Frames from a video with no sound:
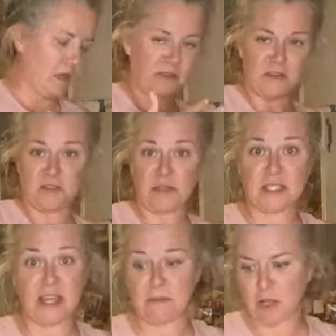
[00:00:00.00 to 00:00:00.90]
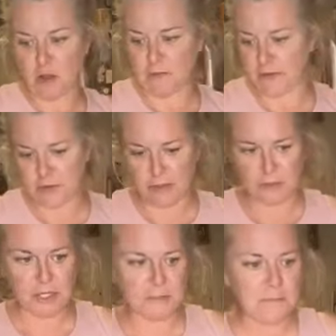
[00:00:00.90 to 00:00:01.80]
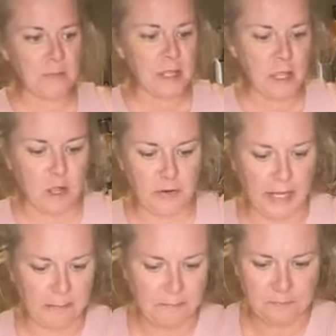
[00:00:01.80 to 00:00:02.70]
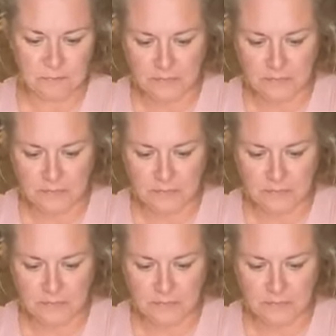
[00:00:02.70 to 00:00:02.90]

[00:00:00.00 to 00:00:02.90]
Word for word: I'll use the rest of that in my coffee or something. Okay,